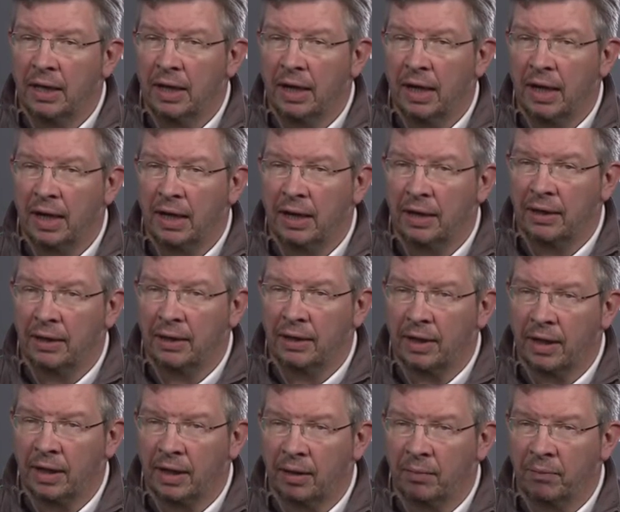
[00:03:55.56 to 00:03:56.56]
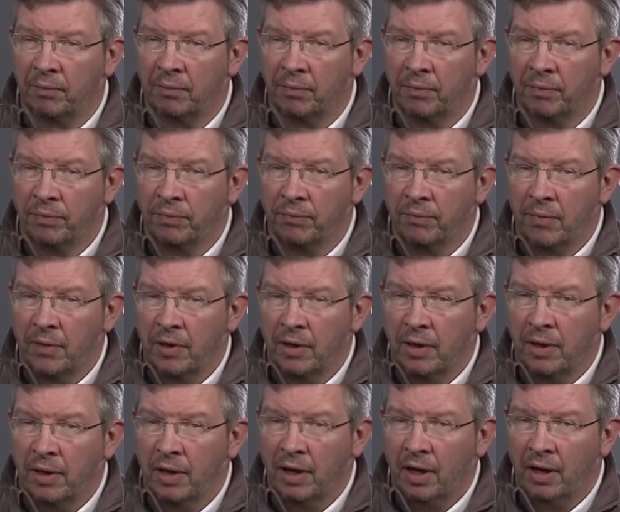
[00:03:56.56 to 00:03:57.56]
And
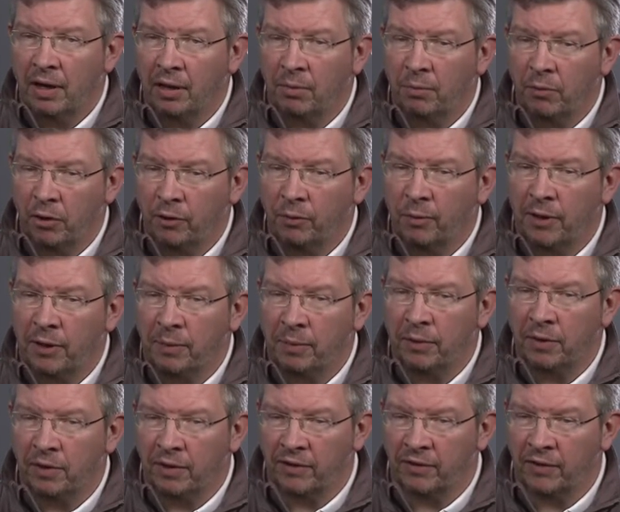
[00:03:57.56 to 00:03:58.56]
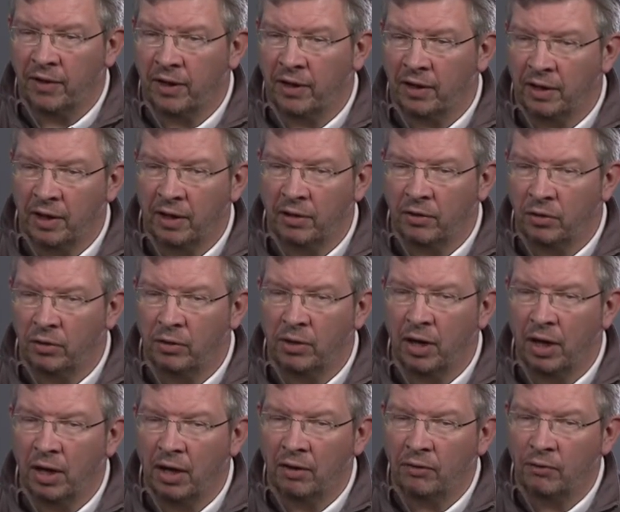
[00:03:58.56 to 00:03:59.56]
I think most people in designing their new
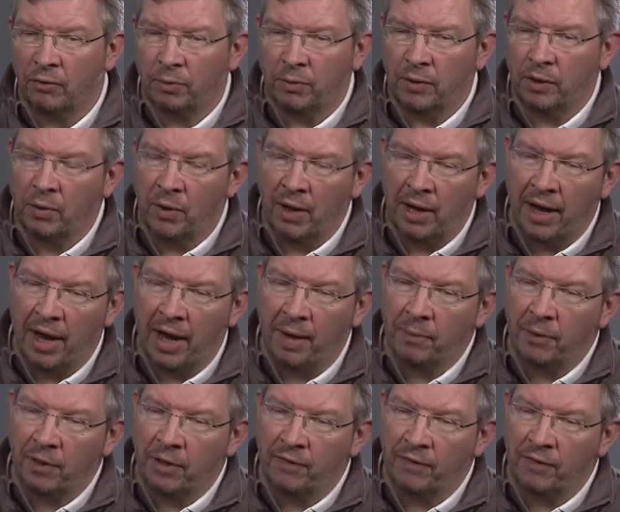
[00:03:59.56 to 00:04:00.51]
cars would be quite happy